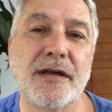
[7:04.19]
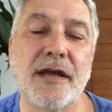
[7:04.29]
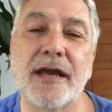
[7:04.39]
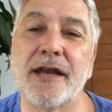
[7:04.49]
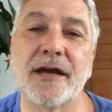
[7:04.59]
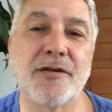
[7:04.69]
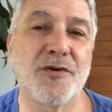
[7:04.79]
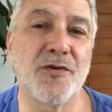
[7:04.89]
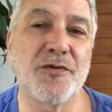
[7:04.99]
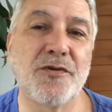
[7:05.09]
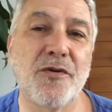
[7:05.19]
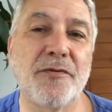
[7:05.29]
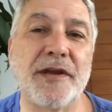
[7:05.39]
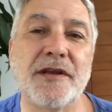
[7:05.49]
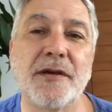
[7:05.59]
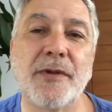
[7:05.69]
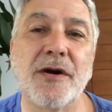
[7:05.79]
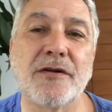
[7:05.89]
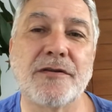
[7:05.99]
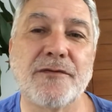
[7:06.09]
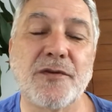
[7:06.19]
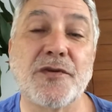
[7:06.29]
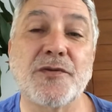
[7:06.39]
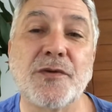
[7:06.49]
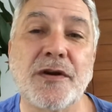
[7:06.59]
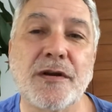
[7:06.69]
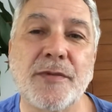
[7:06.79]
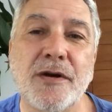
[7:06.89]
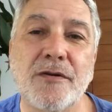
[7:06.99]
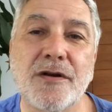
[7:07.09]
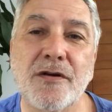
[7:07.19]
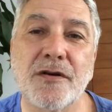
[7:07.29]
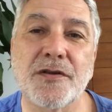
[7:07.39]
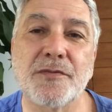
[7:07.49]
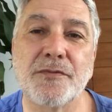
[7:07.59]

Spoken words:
And I told you already about the first one, about God's